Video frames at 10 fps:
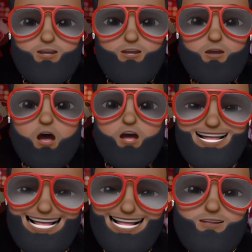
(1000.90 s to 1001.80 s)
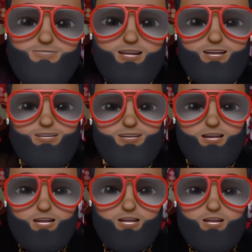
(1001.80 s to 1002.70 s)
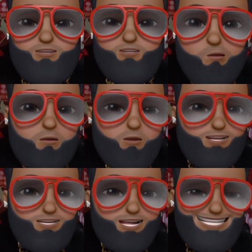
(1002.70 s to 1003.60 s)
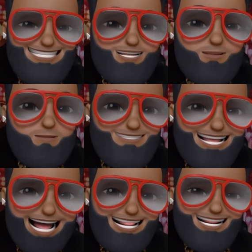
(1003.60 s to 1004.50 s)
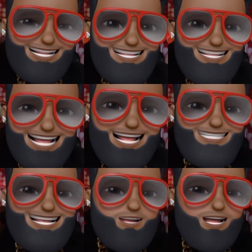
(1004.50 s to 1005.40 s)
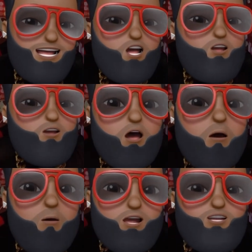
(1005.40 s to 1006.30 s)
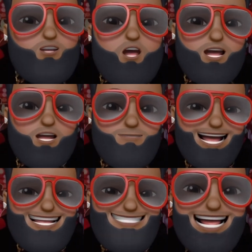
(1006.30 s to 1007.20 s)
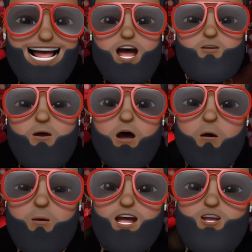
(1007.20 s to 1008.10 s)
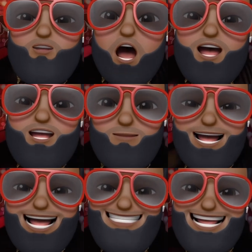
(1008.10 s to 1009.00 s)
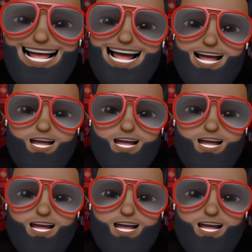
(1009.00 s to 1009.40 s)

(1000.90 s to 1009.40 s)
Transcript: are the enemies towards these black kings out here. You don't want to talk about that. You don't want to talk about that.